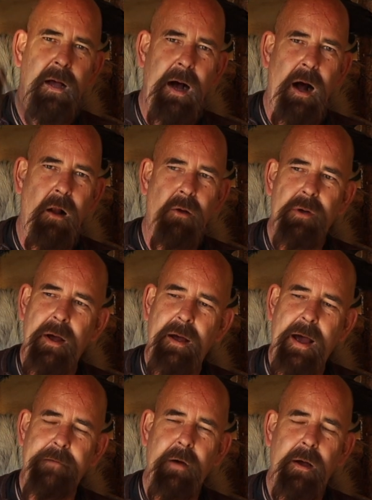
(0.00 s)
I'll
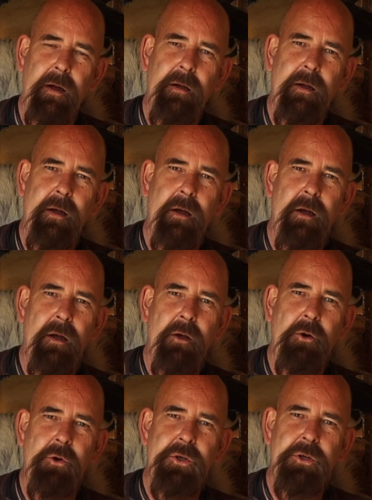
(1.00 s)
have a
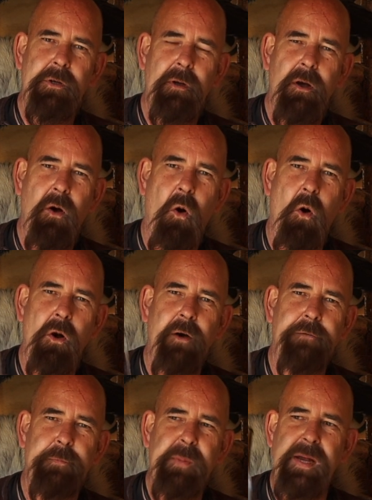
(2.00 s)
good horn
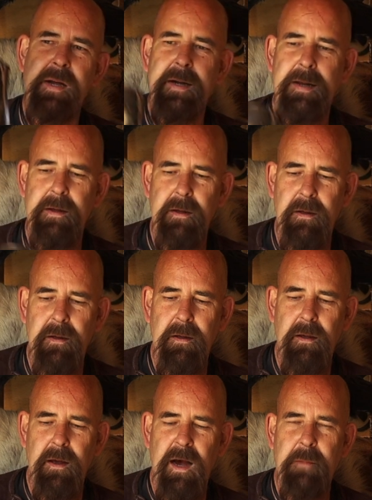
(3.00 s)
of beer here.
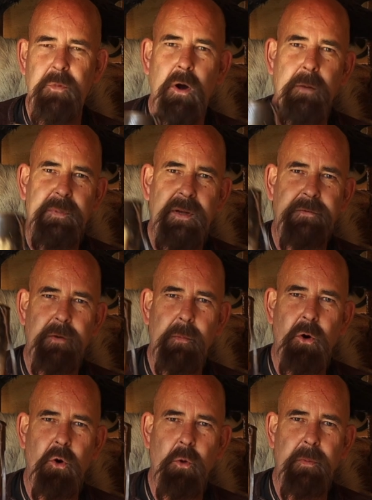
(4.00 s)
I brought a beer from
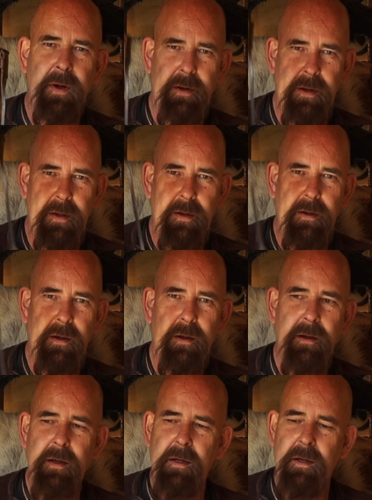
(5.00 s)
home and
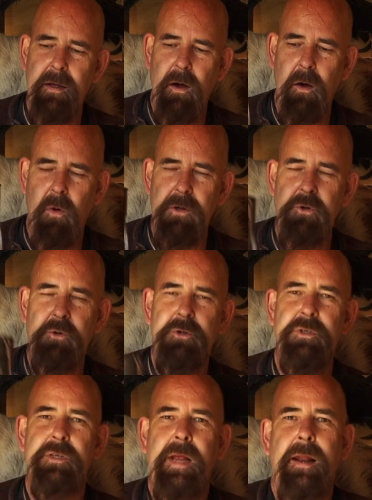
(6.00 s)
want to
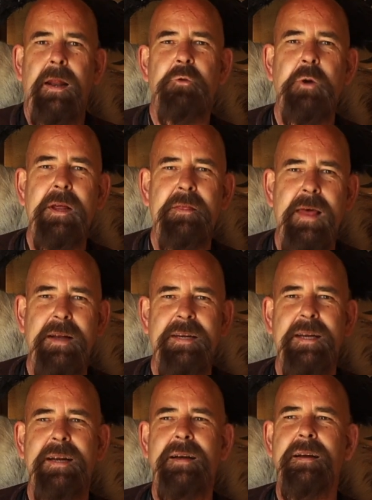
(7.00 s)
sit and drink that
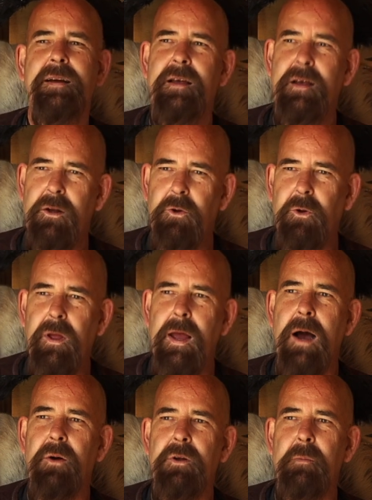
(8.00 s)
here, looking
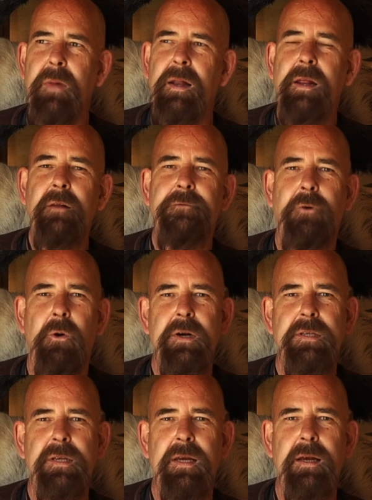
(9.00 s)
out on my little
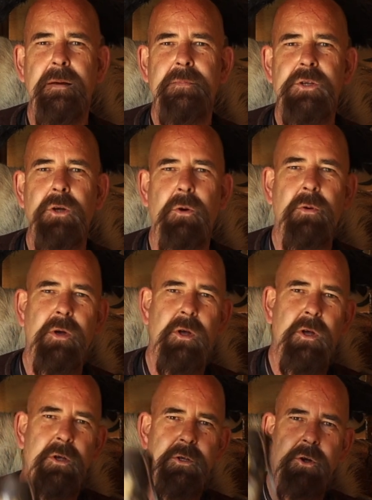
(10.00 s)
forest here. So,
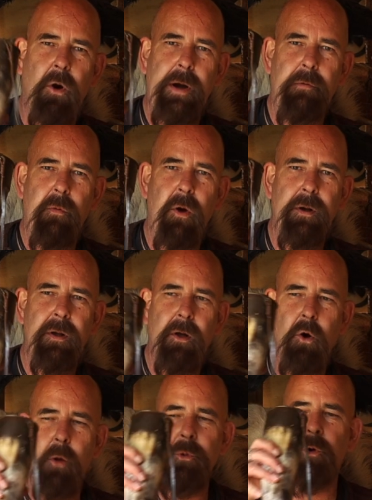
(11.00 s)
skål everyone, hope